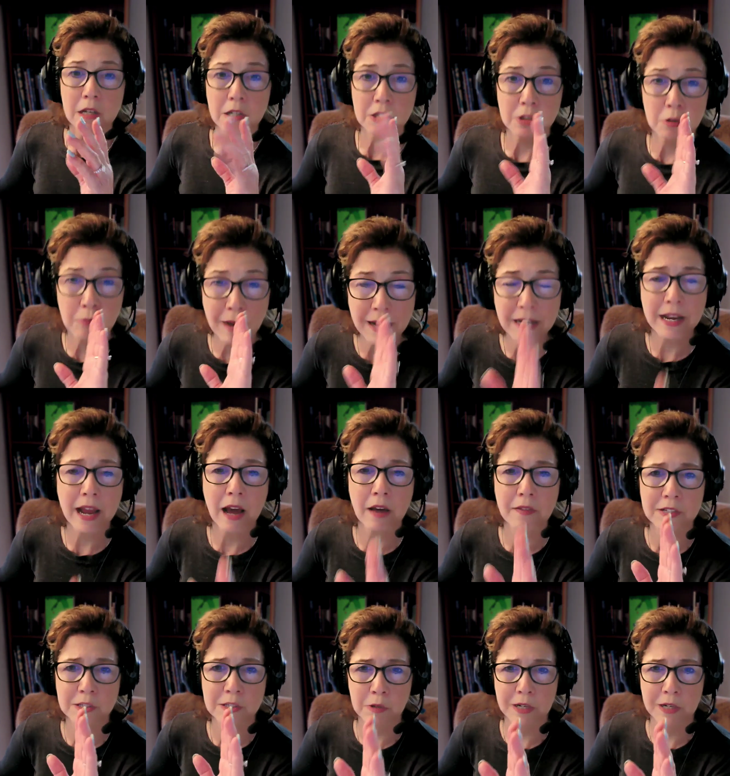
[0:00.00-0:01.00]
So right now,
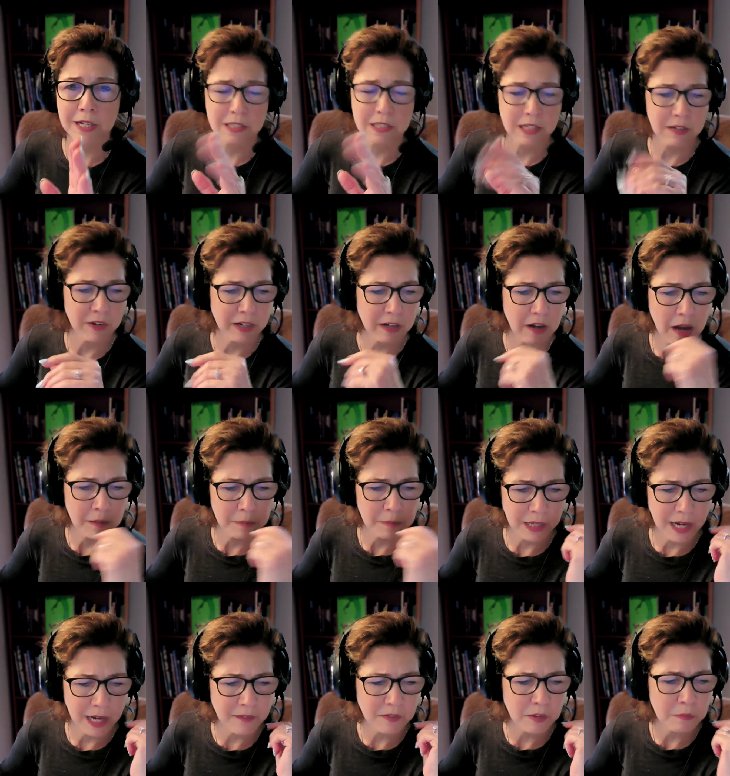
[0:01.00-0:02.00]
this work gets very
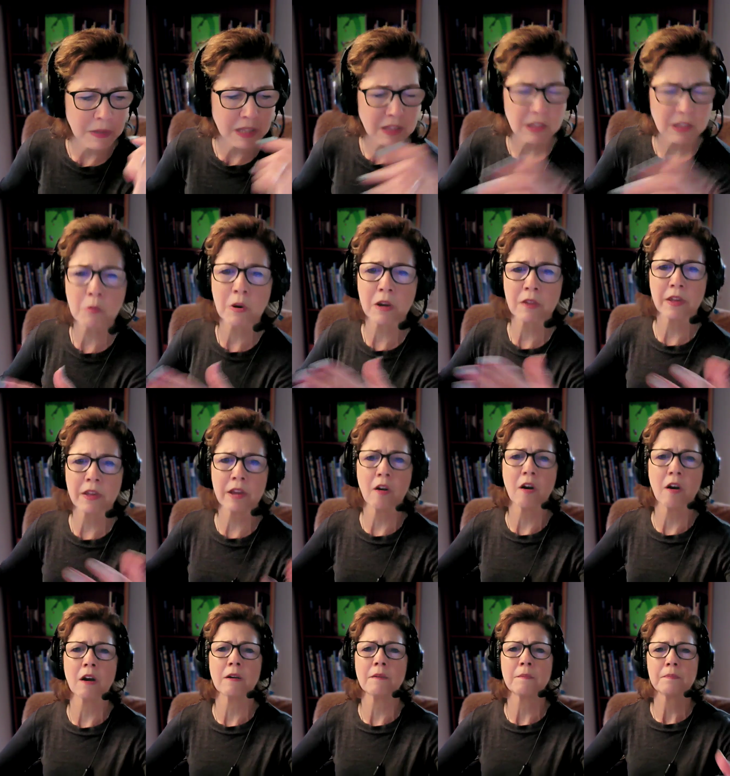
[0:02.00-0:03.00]
complicated. I have to meet them where they
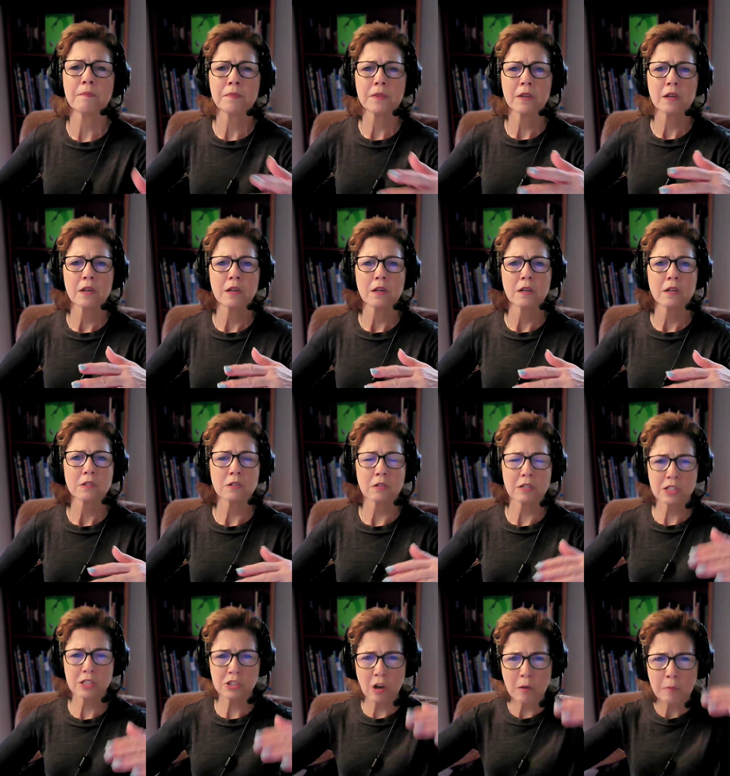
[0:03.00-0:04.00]
are. So
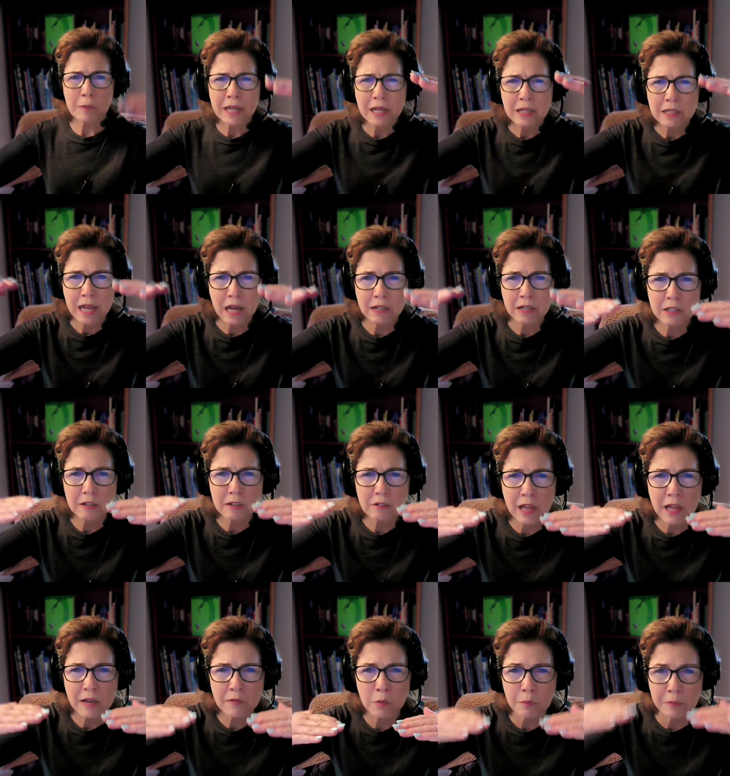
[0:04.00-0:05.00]
let's start by getting down to their
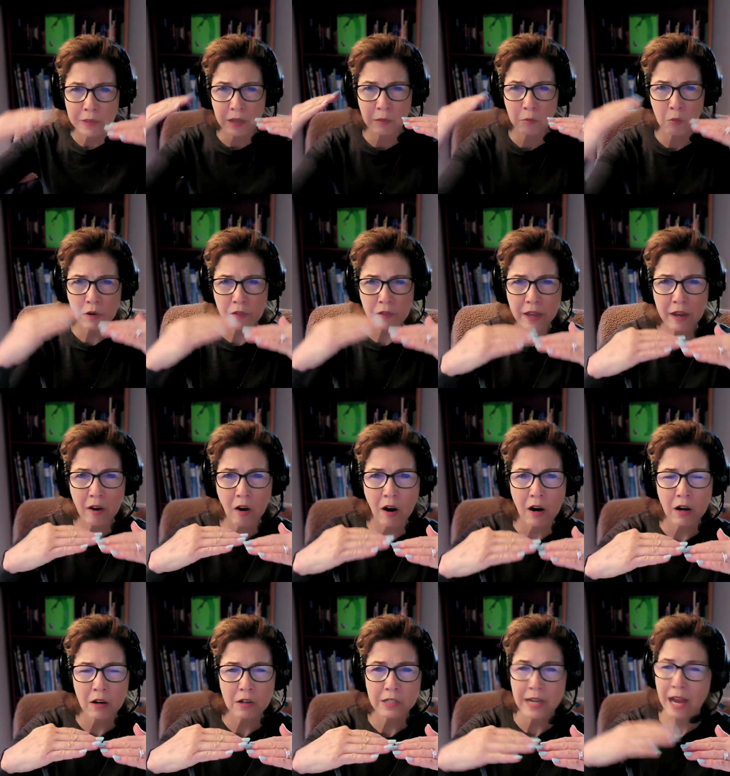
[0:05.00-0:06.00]
level, meet them where they
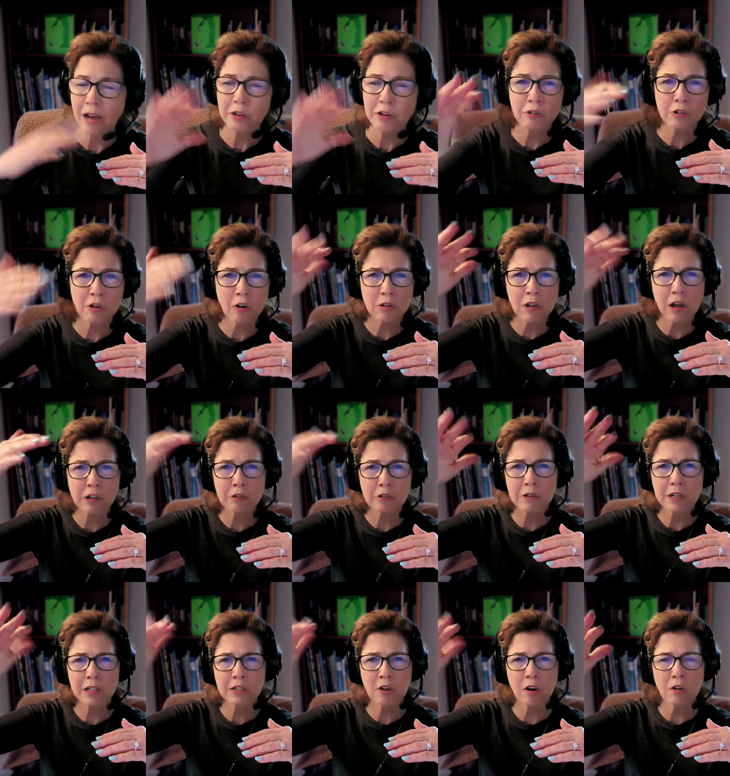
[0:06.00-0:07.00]
are. Now you're no longer
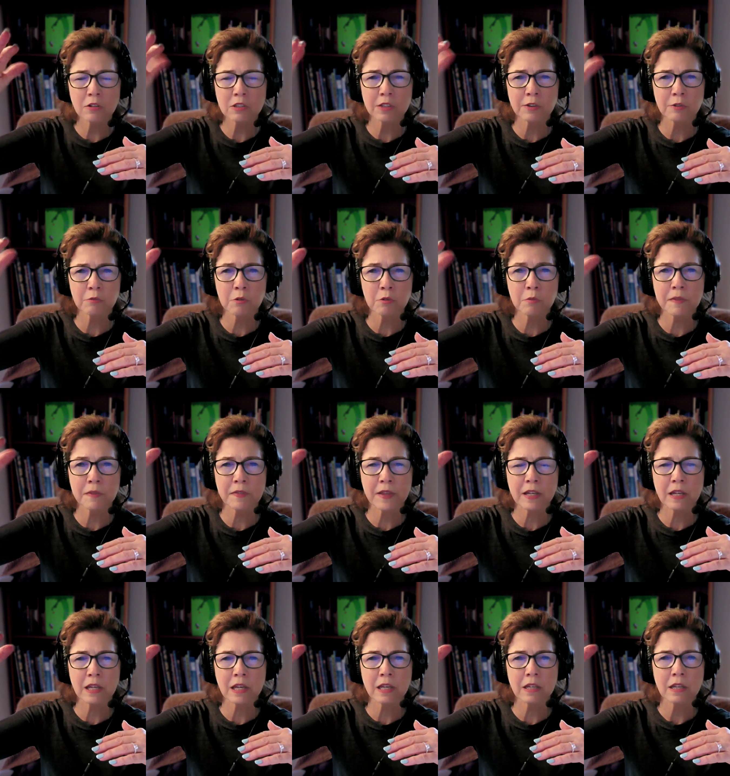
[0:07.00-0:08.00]
an adult in the room that they
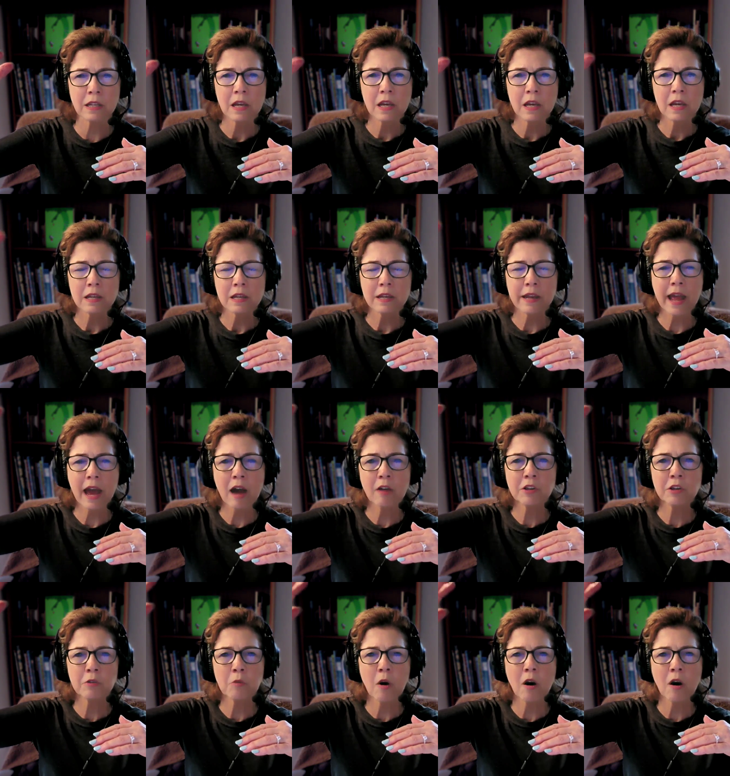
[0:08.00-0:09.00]
need. Now
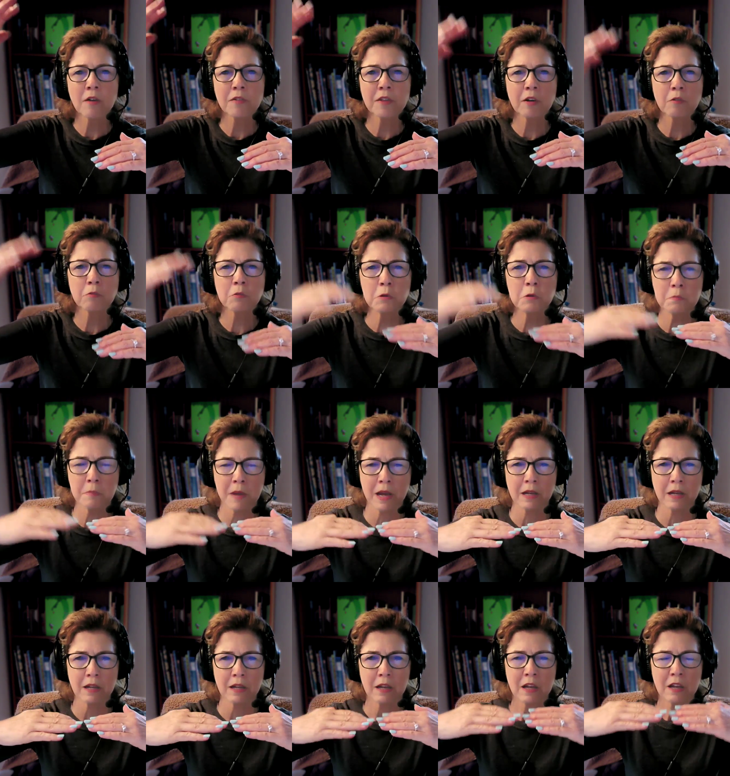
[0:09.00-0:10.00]
you are their
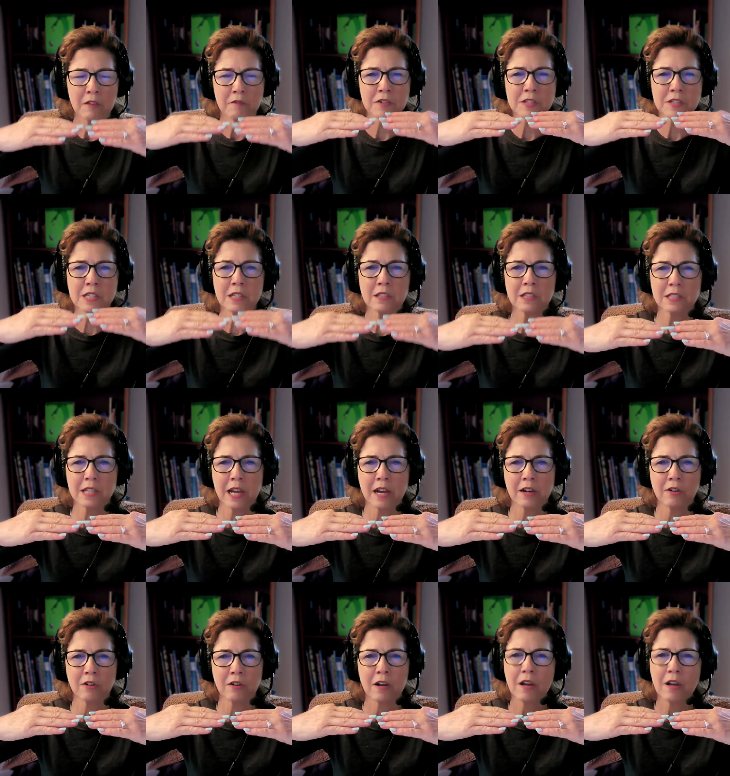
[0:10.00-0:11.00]
roommate,
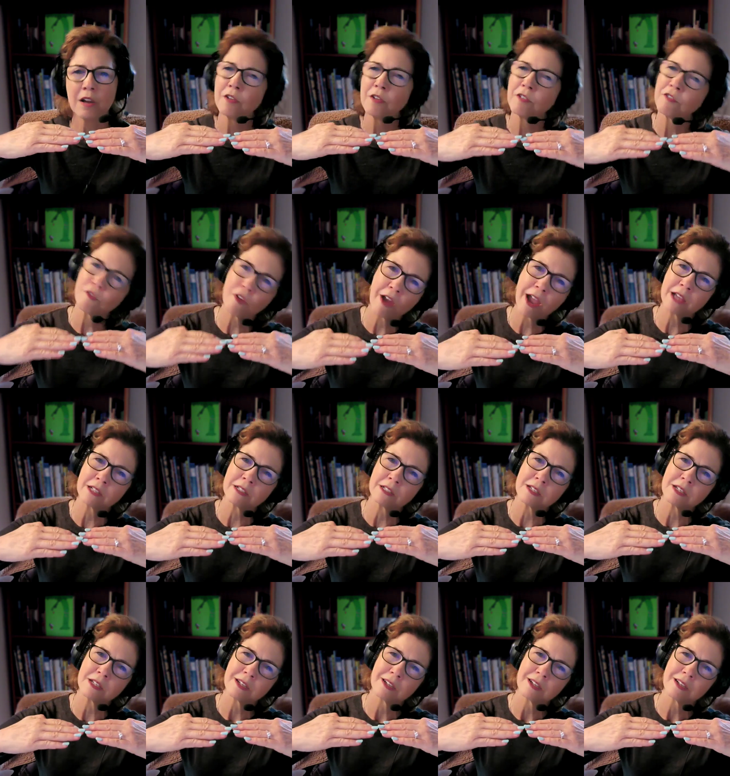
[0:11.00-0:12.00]
facilitator,
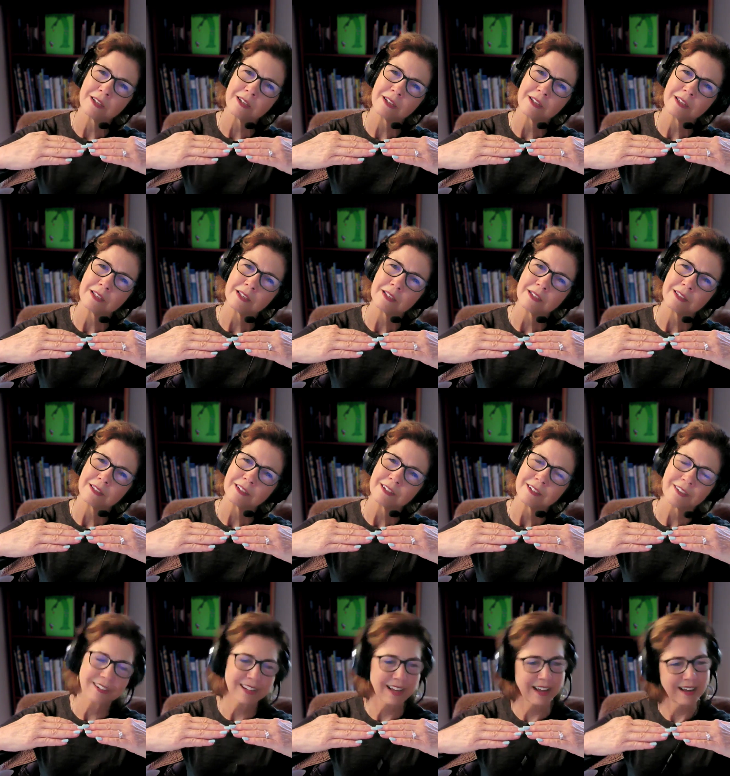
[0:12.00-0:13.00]
friend.
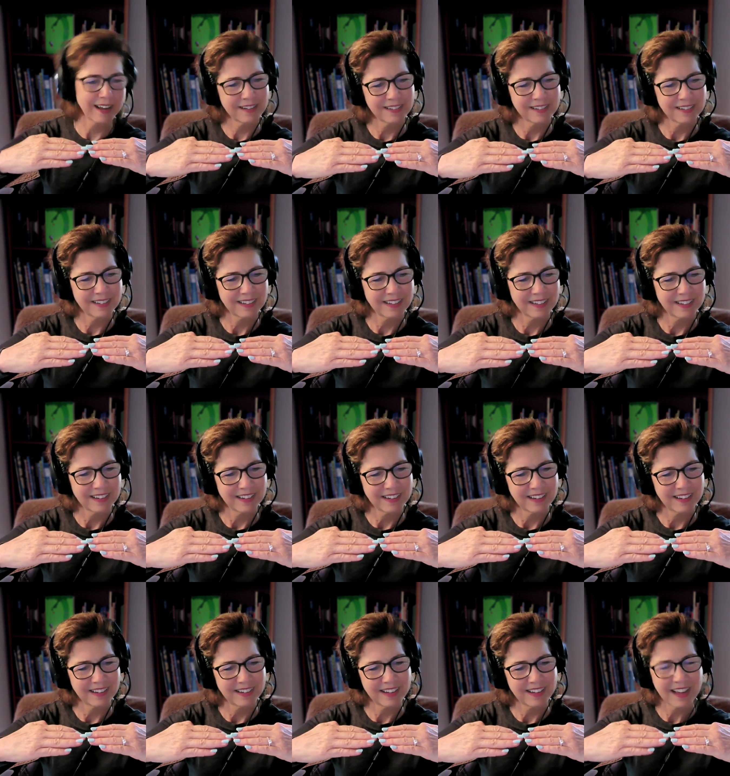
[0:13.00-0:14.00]
Okay.
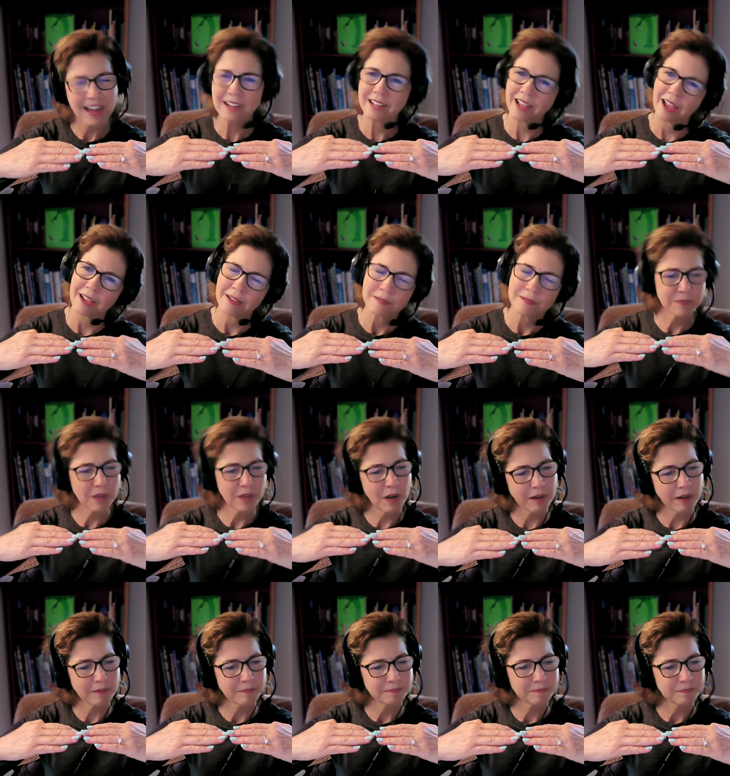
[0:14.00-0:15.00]
Okay. All right.